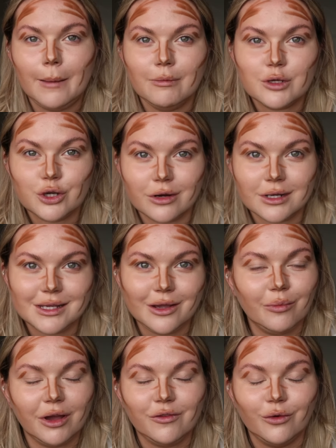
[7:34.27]
majority
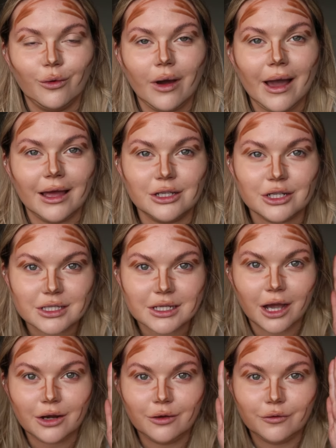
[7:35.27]
on my forehead just
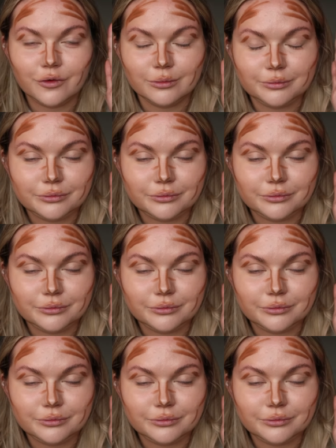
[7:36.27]
kind of